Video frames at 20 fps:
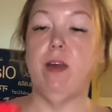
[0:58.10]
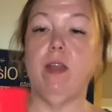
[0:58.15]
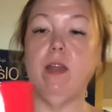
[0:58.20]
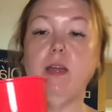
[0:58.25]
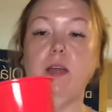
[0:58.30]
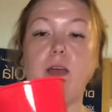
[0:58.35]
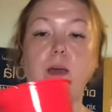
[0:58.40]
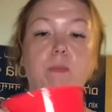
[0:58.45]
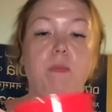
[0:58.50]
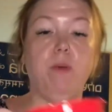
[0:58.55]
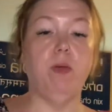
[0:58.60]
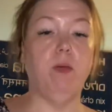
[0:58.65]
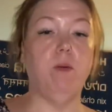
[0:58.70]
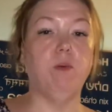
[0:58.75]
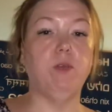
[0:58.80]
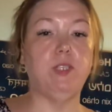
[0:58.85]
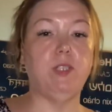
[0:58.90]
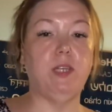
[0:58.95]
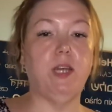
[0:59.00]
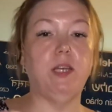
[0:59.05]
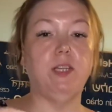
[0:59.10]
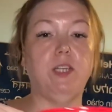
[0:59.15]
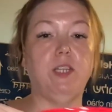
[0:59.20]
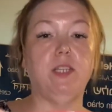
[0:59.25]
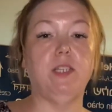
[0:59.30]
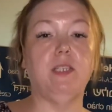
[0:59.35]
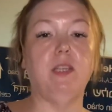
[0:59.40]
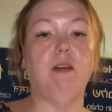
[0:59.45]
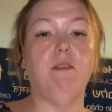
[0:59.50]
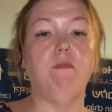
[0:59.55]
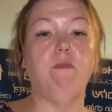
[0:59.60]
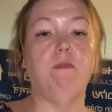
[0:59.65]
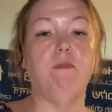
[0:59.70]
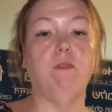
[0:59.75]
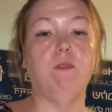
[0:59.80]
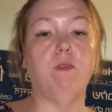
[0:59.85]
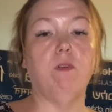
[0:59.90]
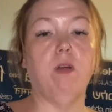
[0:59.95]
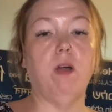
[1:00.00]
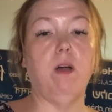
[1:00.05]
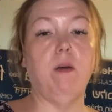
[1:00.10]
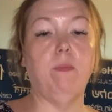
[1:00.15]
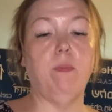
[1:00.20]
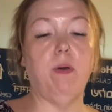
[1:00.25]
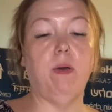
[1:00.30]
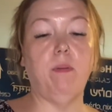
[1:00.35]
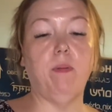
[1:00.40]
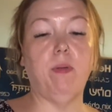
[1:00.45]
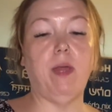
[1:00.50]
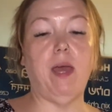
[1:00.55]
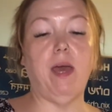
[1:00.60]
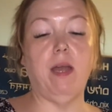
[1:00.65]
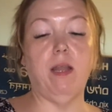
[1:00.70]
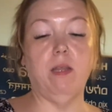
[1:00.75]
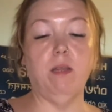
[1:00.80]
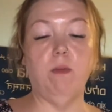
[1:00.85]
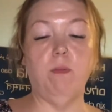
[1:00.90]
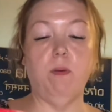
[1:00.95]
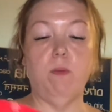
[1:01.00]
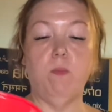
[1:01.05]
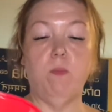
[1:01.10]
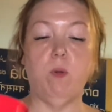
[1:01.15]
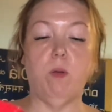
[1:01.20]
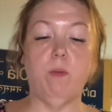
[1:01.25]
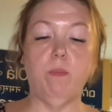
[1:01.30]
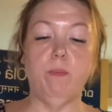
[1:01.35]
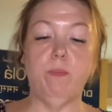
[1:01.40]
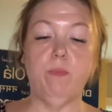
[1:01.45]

a cup here, which is actually, it's not a full cup. I'm gonna add a little bit more.